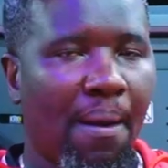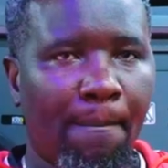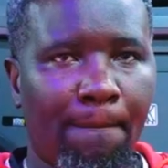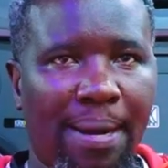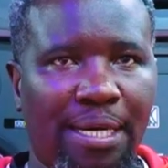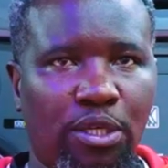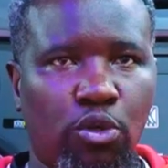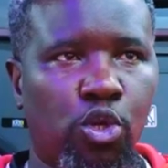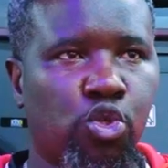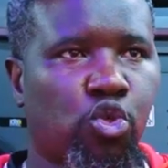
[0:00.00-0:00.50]

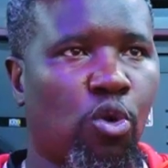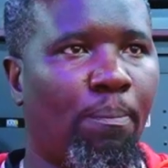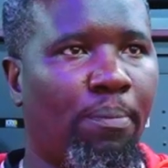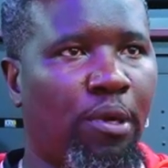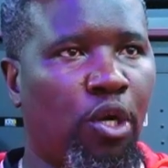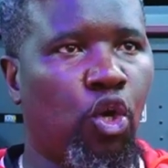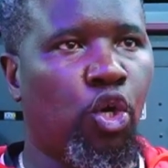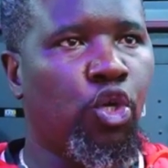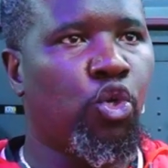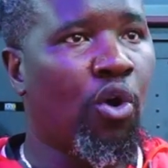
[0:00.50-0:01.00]
might also
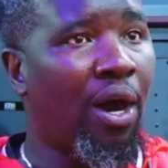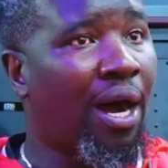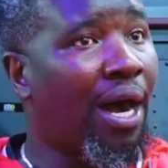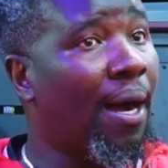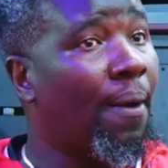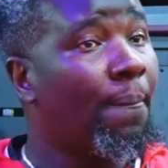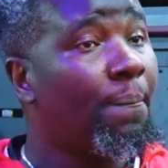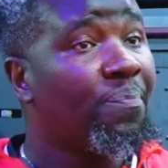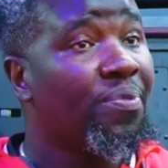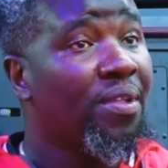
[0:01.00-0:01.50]
blow your
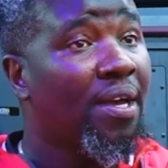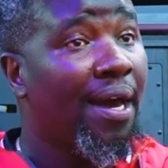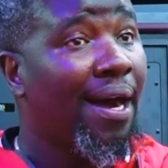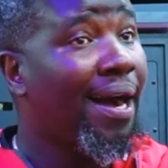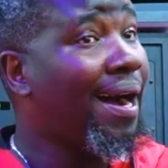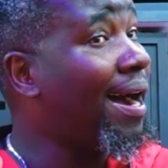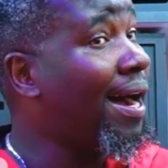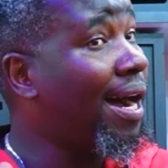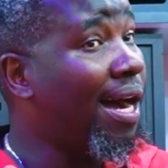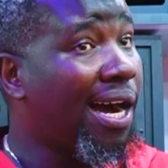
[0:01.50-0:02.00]

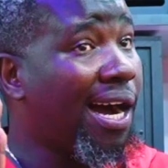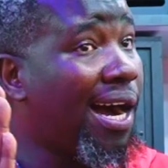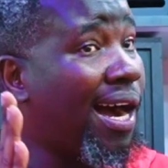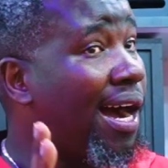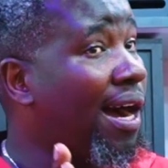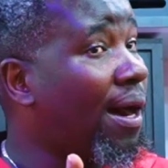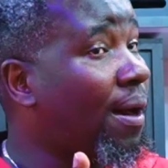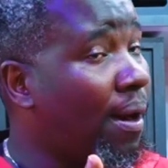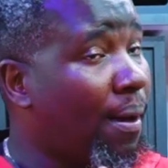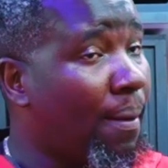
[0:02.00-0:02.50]

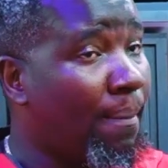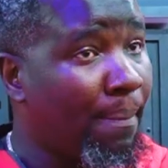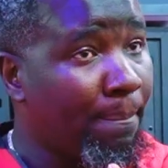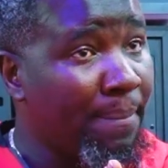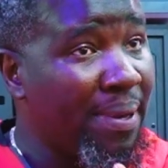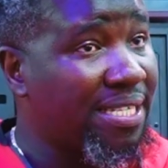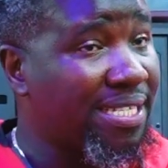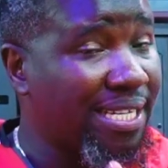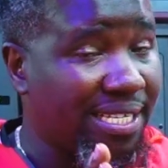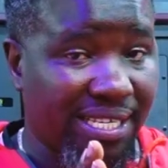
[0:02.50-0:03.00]
uh,
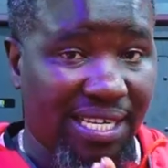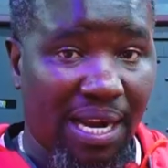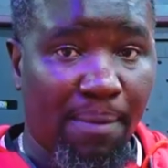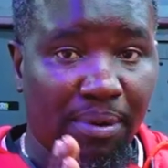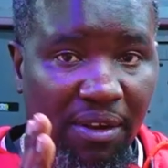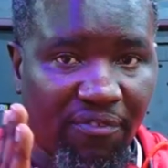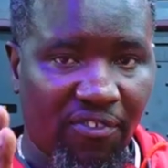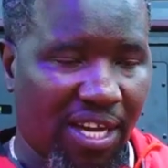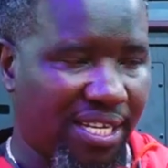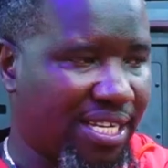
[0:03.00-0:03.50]
mixers and
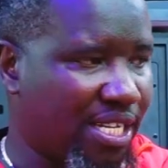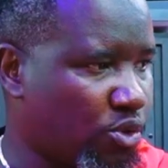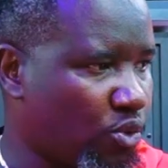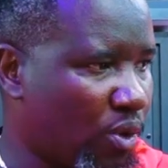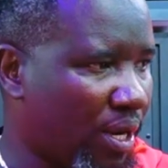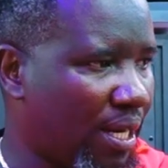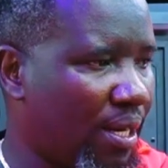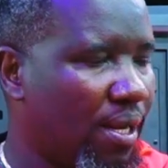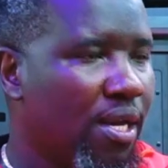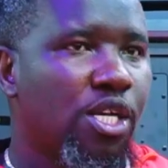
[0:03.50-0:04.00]
amplifiers as
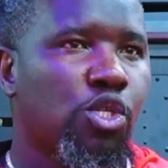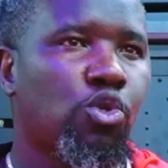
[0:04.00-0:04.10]
well.